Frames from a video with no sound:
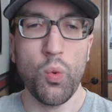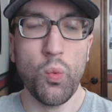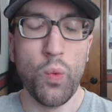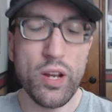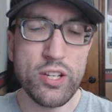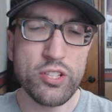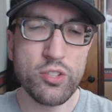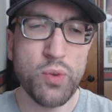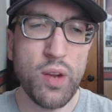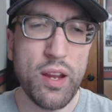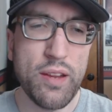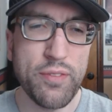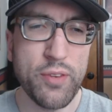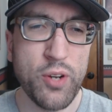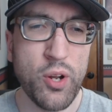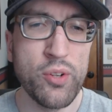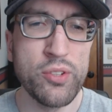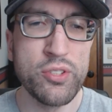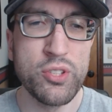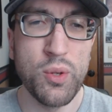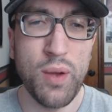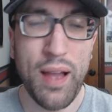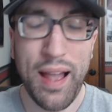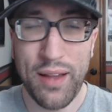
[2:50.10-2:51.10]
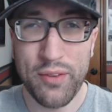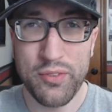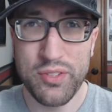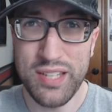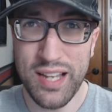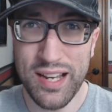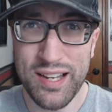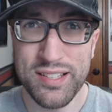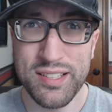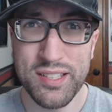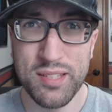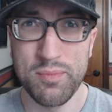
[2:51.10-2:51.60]
Wes Craven also
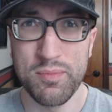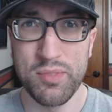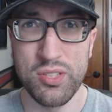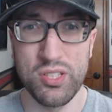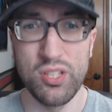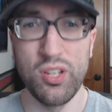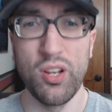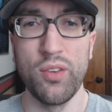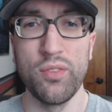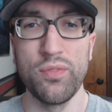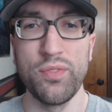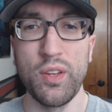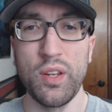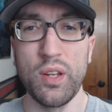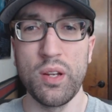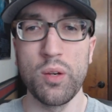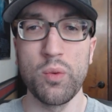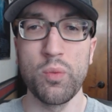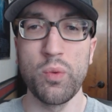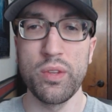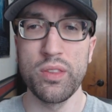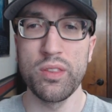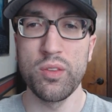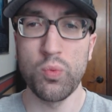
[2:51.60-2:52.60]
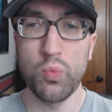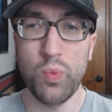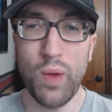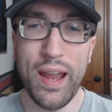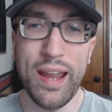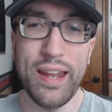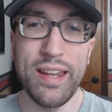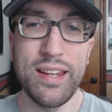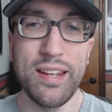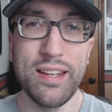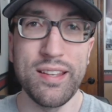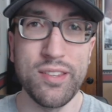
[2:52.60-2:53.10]
outdoes himself here with the
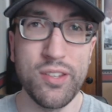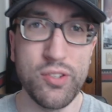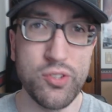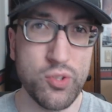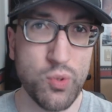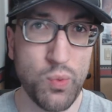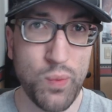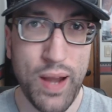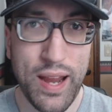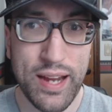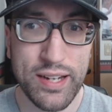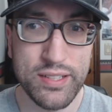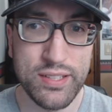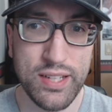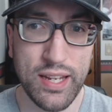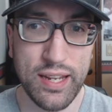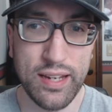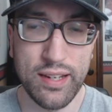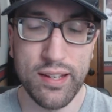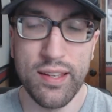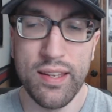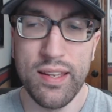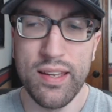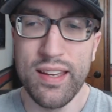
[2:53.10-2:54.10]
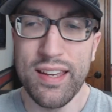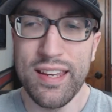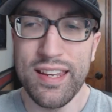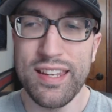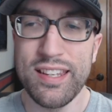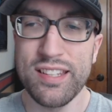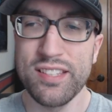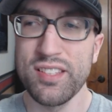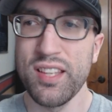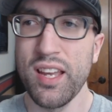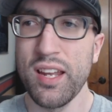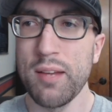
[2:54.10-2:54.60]
writing and the directing.
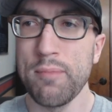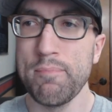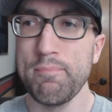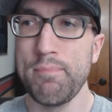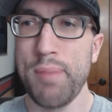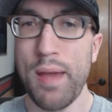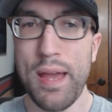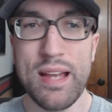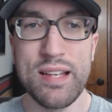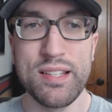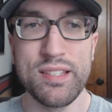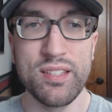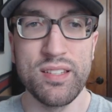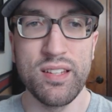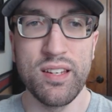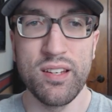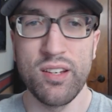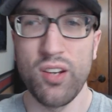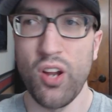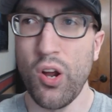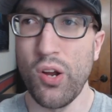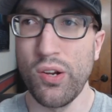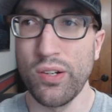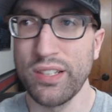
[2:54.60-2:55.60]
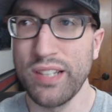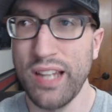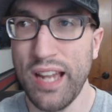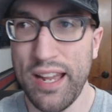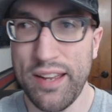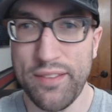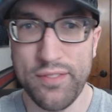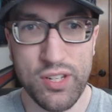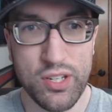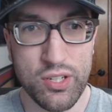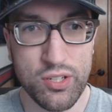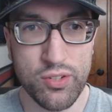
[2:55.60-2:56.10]
He said it best in an
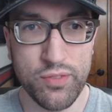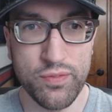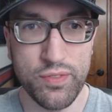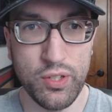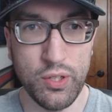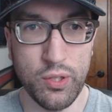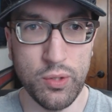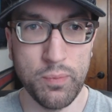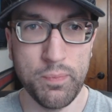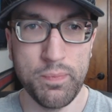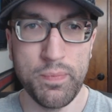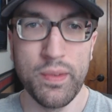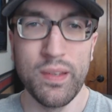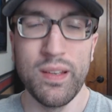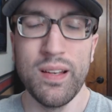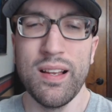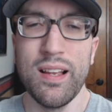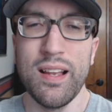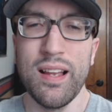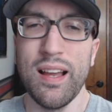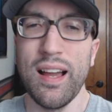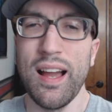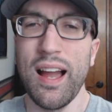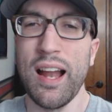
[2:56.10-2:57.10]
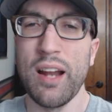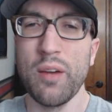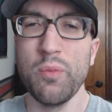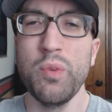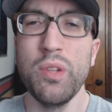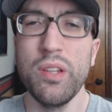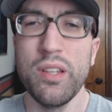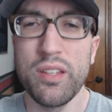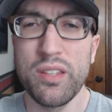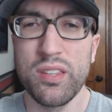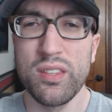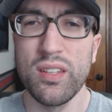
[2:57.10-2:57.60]
archived interview. I
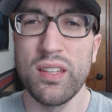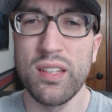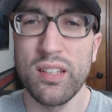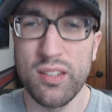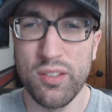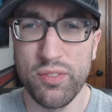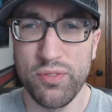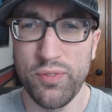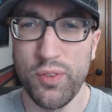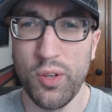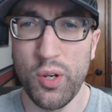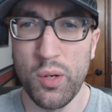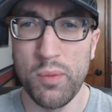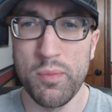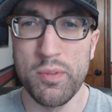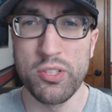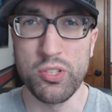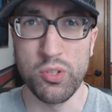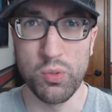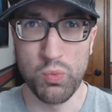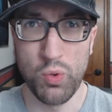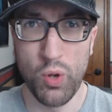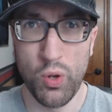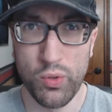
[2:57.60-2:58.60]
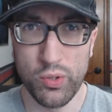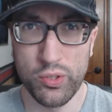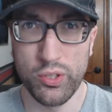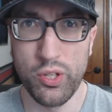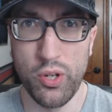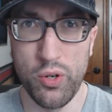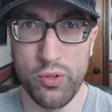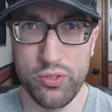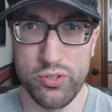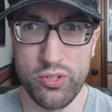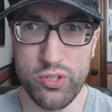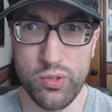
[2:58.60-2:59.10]
really think the film is a roller
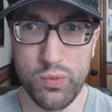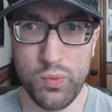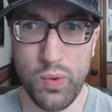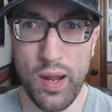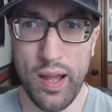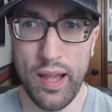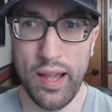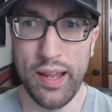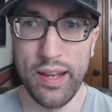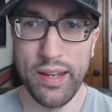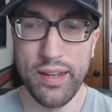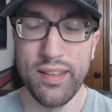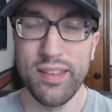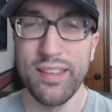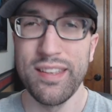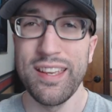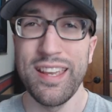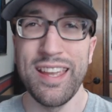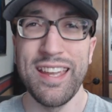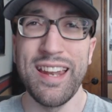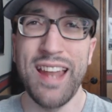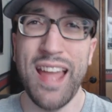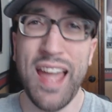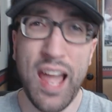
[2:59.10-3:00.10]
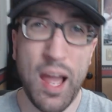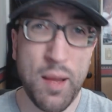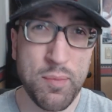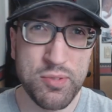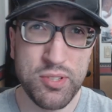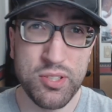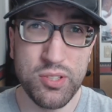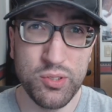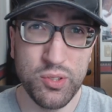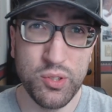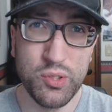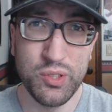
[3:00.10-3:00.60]
coaster ride. It
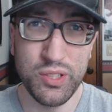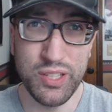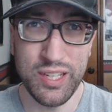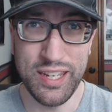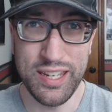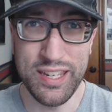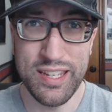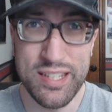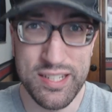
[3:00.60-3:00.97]
absolutely